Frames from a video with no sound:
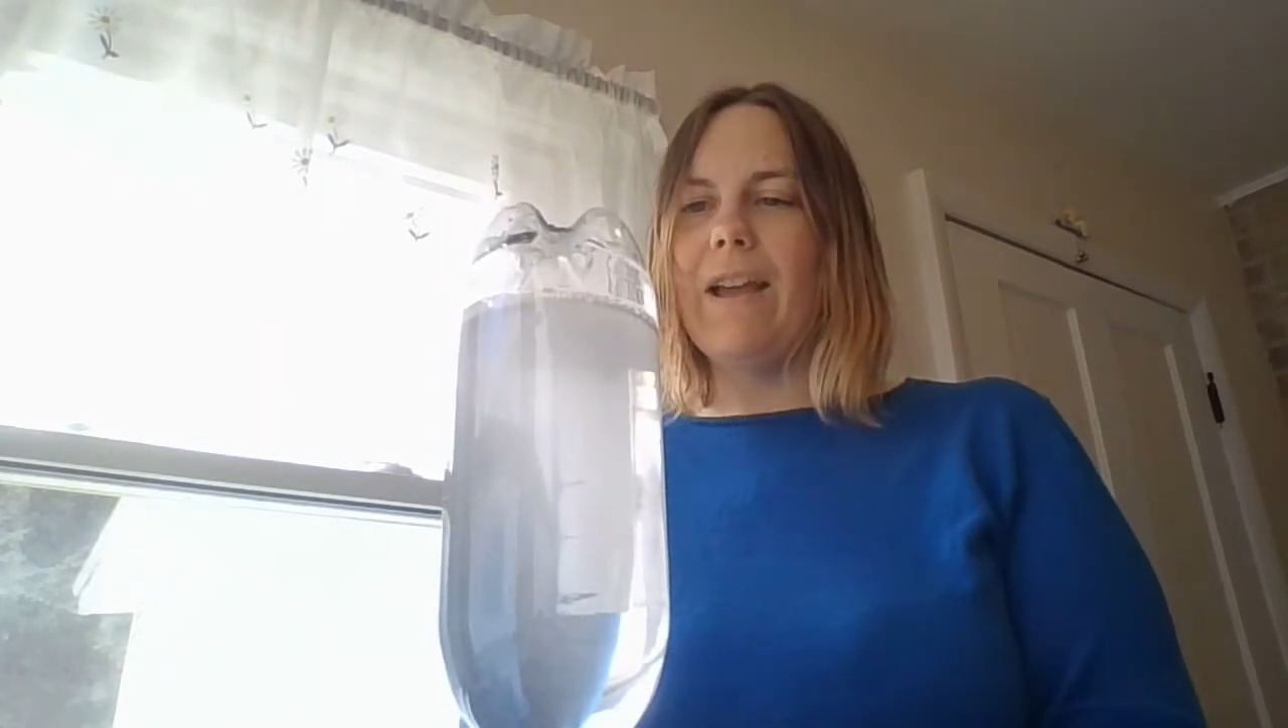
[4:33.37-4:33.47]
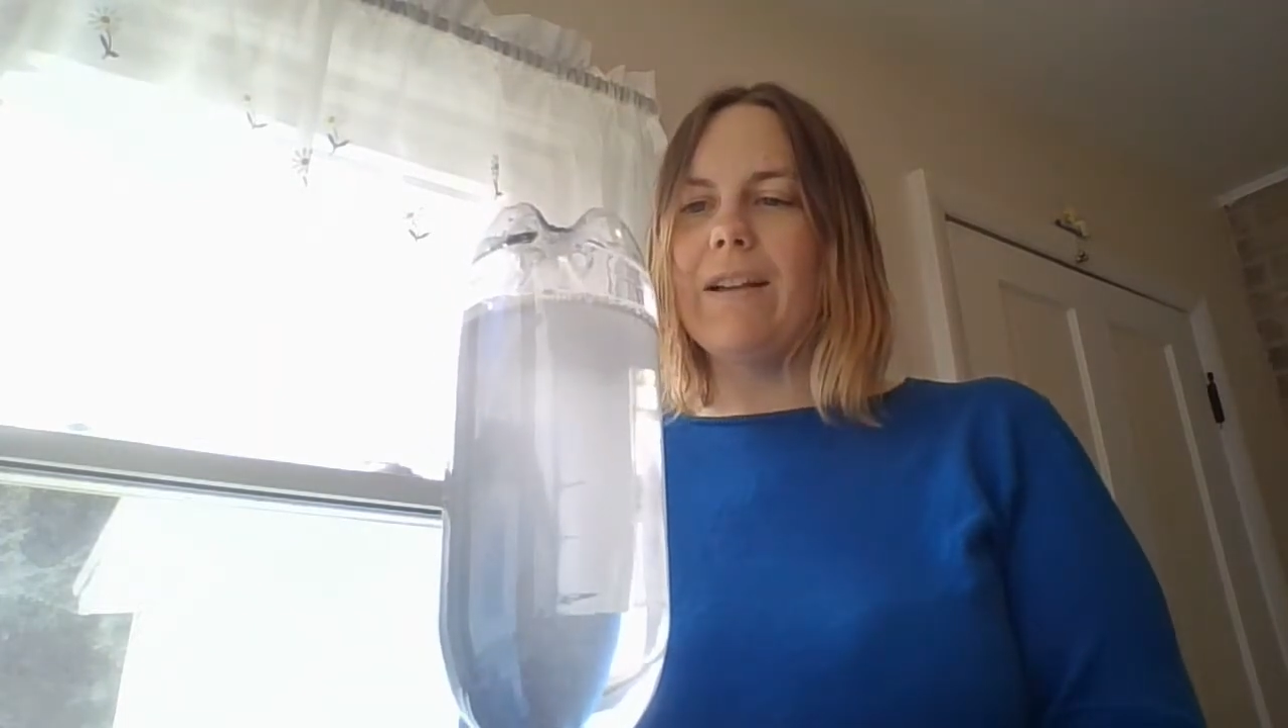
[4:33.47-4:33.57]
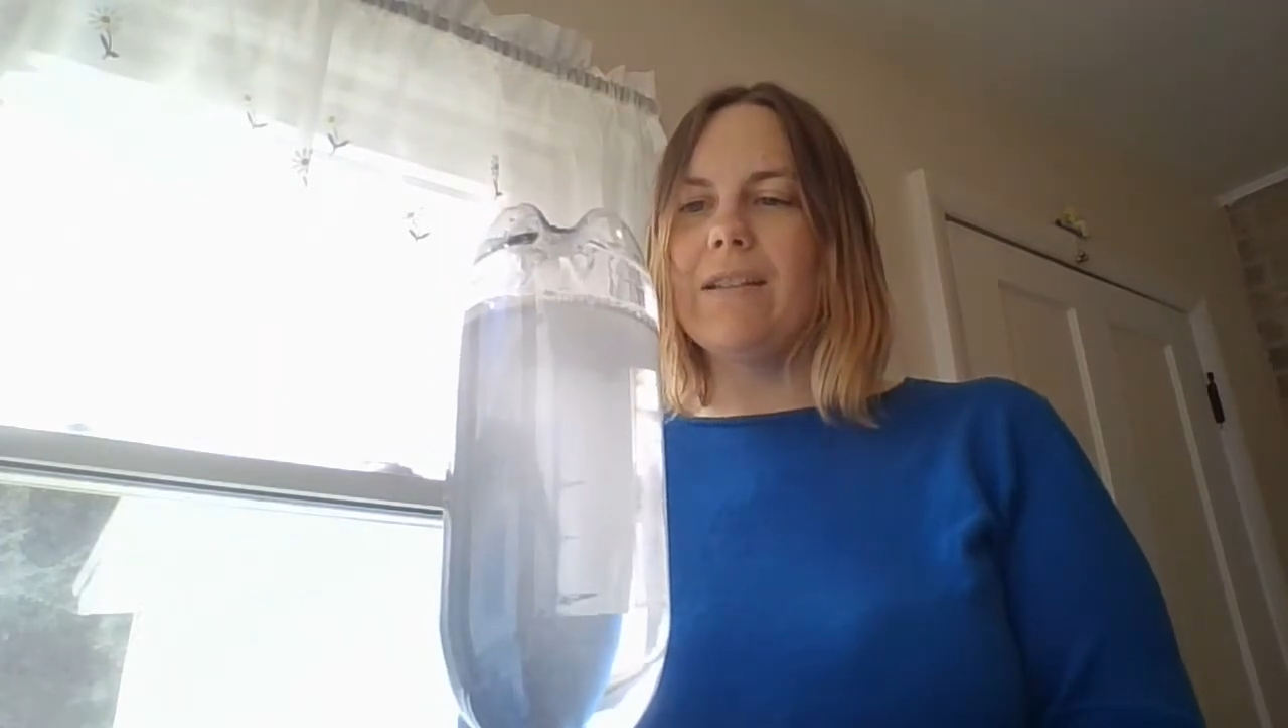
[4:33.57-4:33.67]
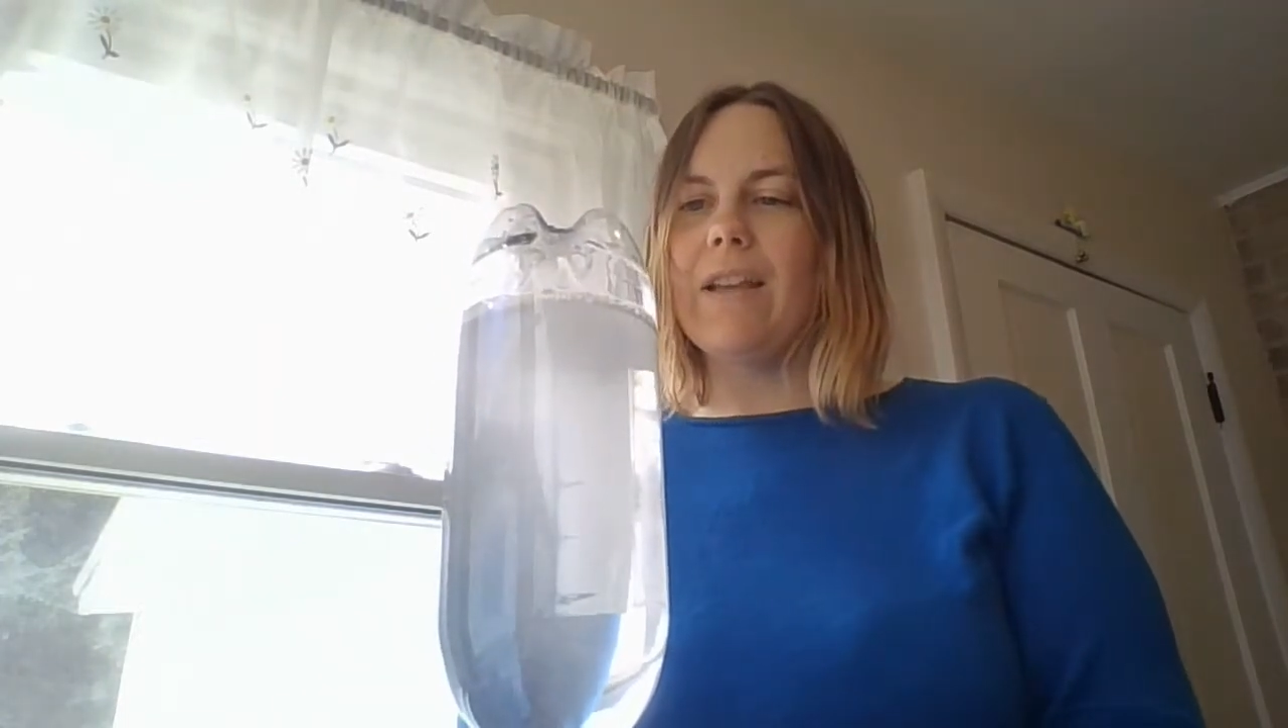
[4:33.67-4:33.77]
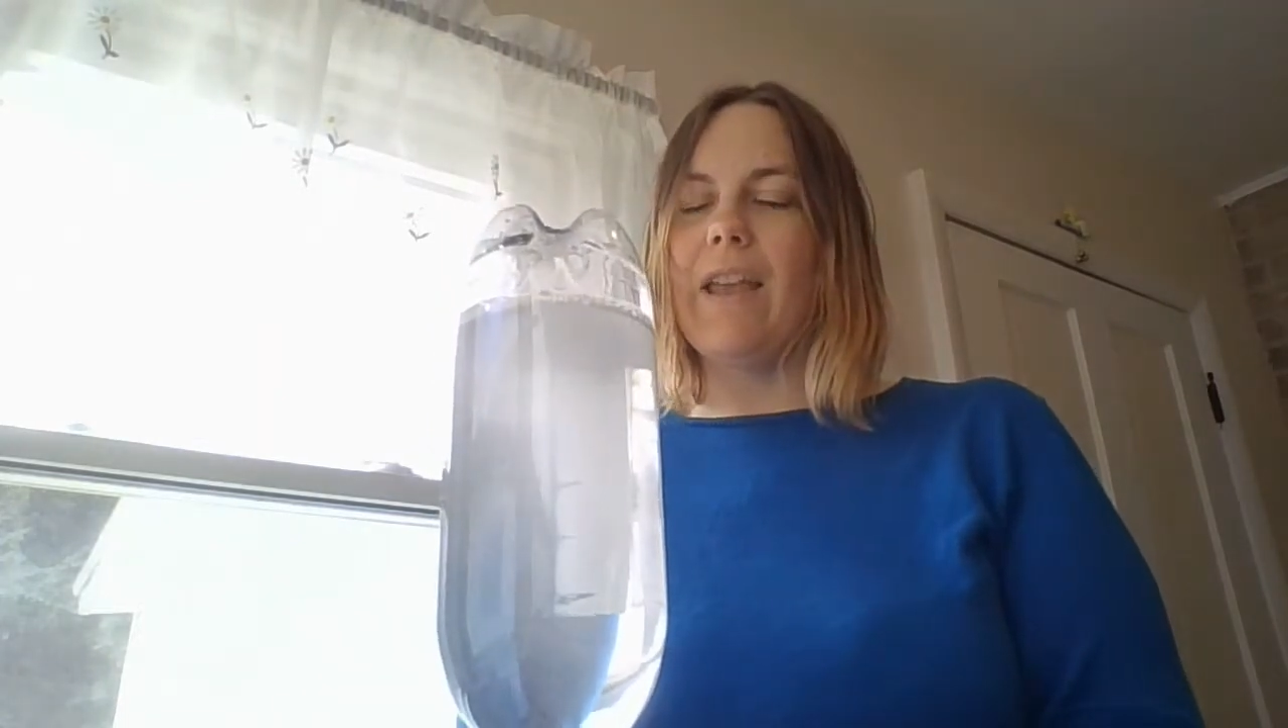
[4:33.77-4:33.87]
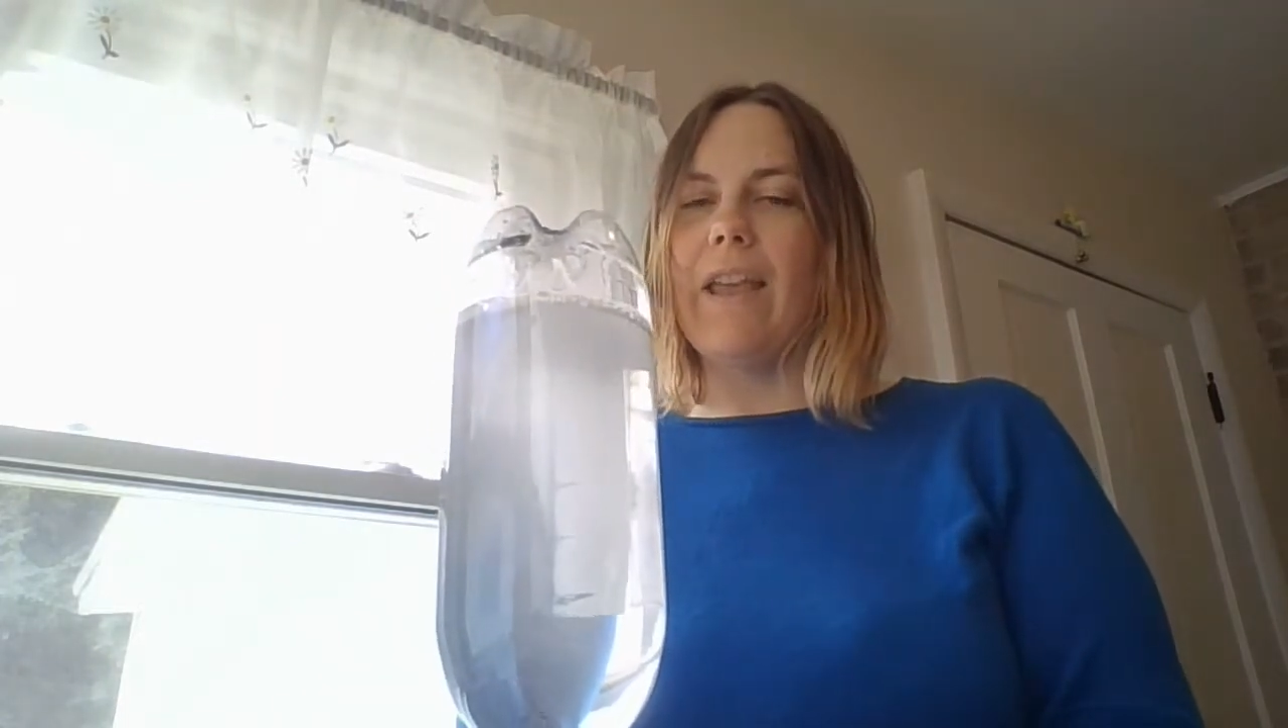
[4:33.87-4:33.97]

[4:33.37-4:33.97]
acts like